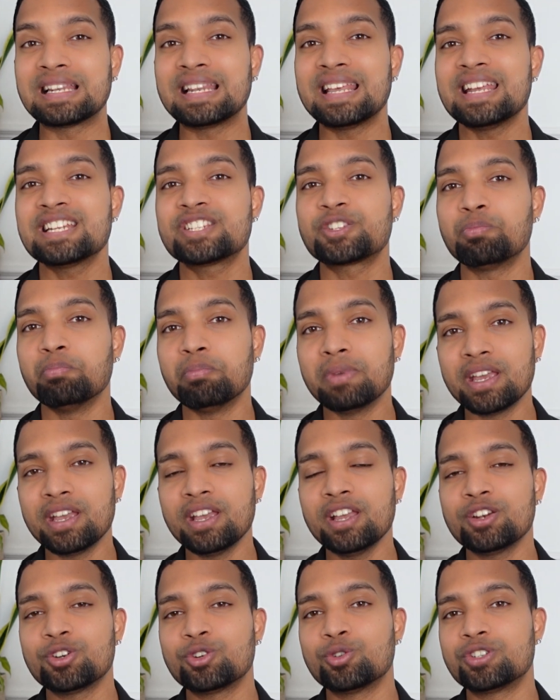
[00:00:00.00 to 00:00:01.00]
leads
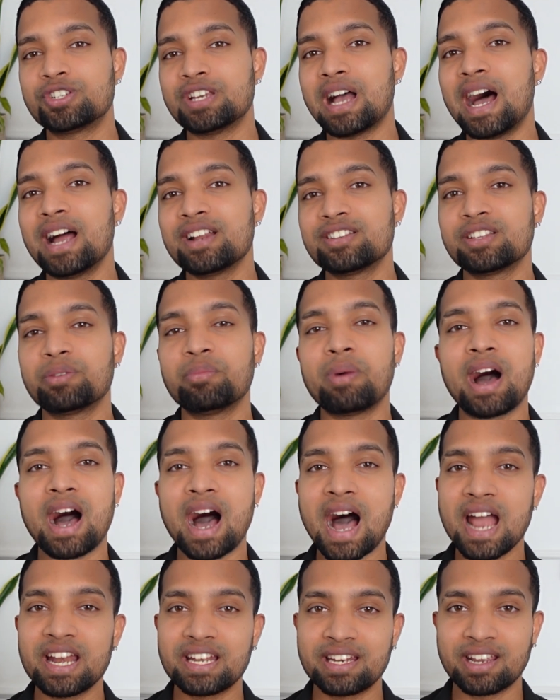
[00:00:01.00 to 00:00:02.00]
me to charge them a
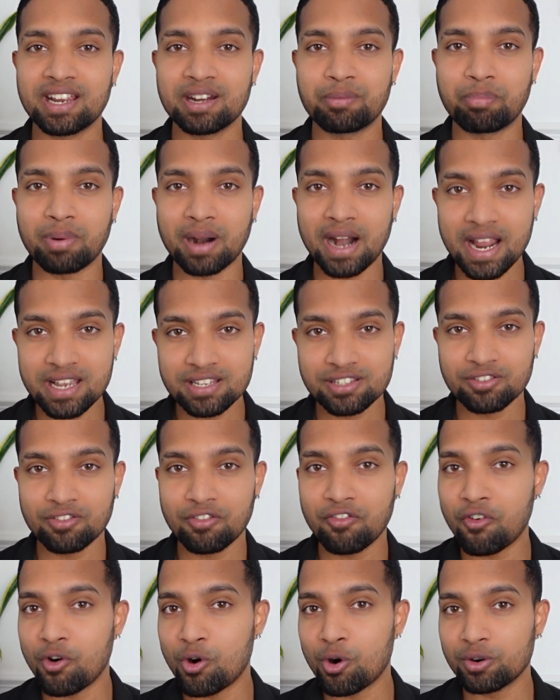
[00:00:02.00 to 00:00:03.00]
high ticket price
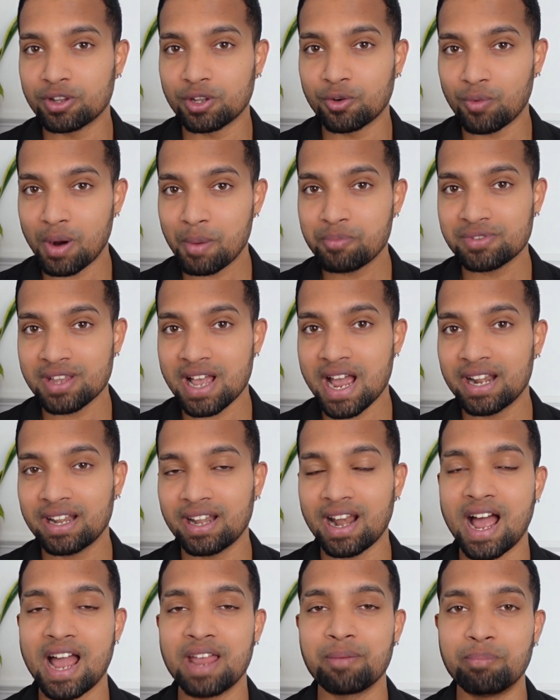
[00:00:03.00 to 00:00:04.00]
for the
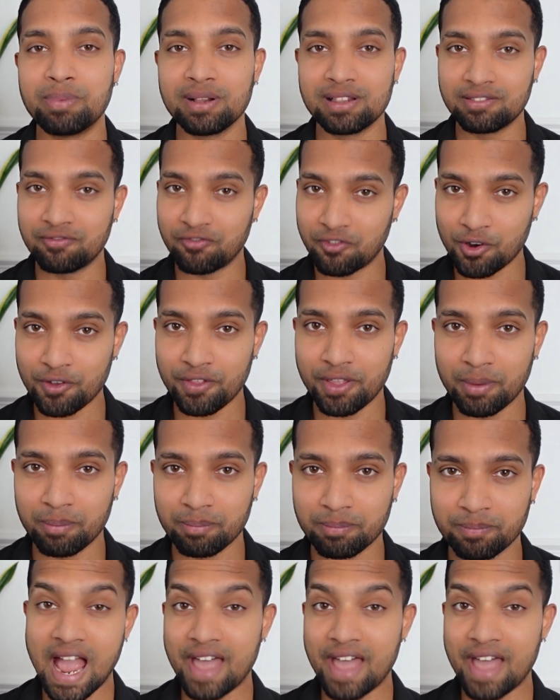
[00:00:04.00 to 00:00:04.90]
website I built for them.